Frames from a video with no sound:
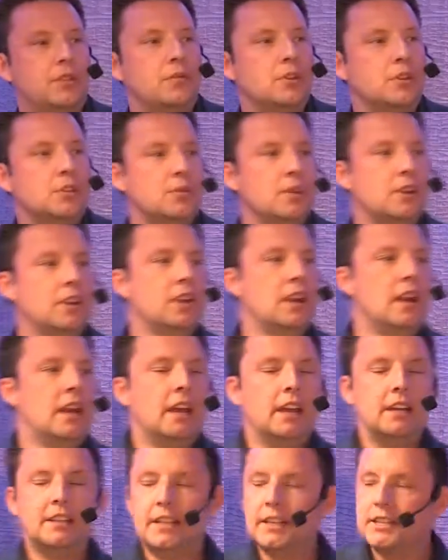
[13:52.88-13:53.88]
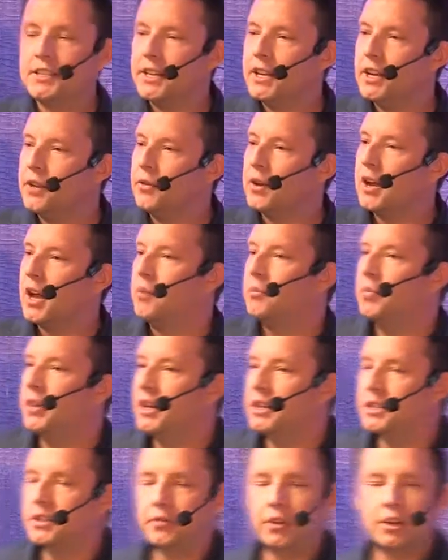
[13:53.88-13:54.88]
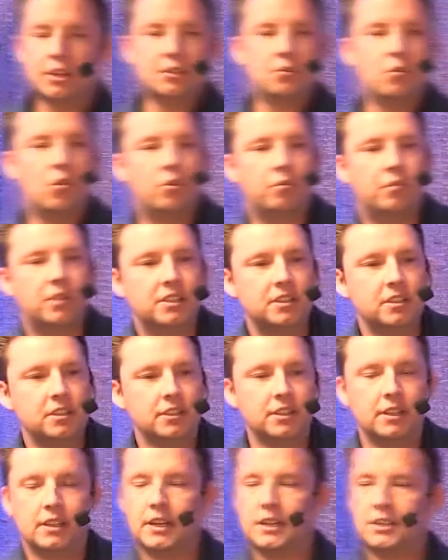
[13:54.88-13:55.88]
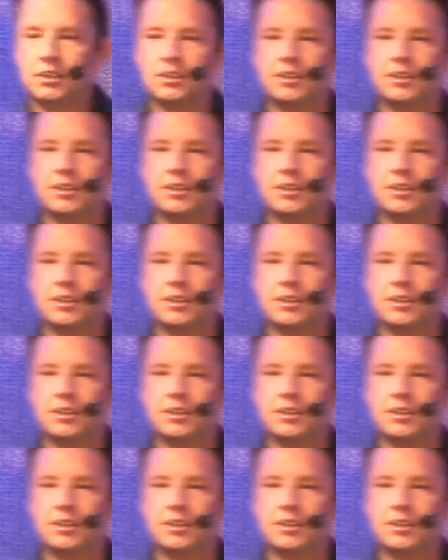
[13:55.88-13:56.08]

the first one is, let's think of a company. It's a very small business. Let's